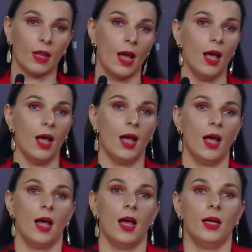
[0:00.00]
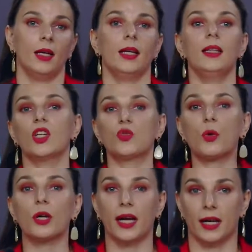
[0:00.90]
of Ukrainian nation.
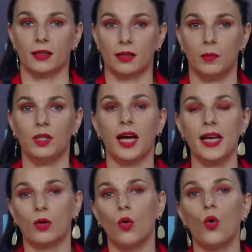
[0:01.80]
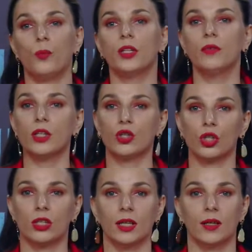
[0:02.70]
Our project,
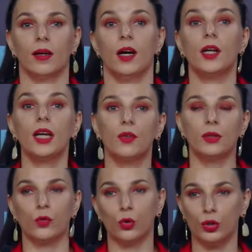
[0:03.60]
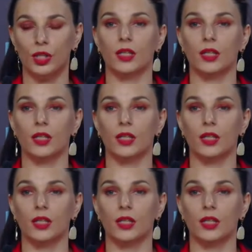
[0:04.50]
whose aim is to